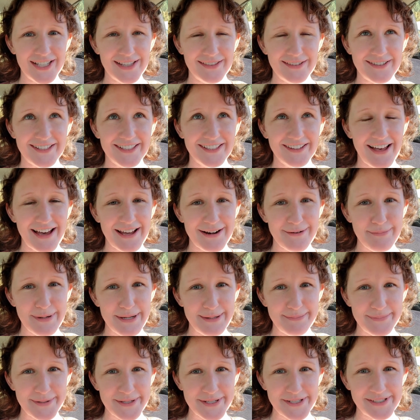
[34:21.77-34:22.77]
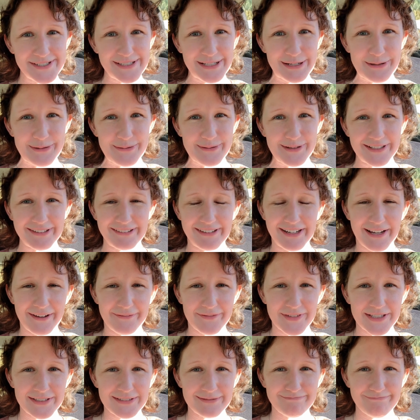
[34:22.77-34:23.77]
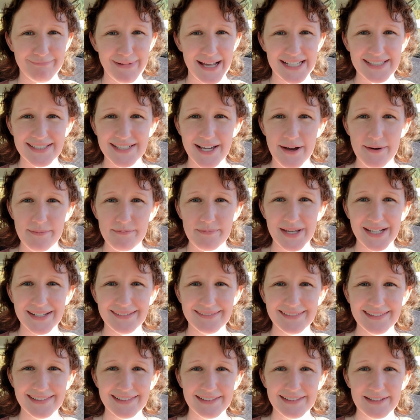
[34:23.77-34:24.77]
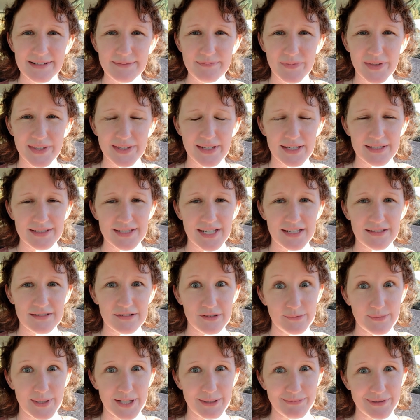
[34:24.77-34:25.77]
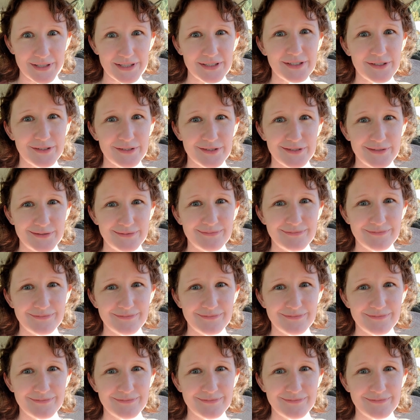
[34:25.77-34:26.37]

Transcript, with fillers: There are a lot of people, so we're gonna have to mask up and not take too many pictures.